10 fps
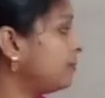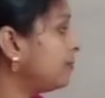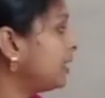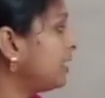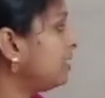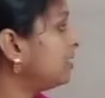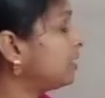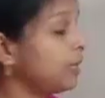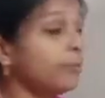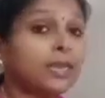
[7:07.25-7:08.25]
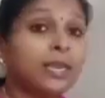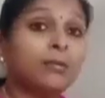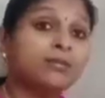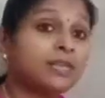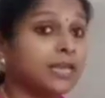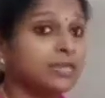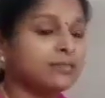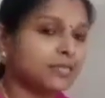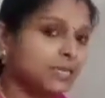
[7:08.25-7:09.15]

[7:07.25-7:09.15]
Then he became a scientist.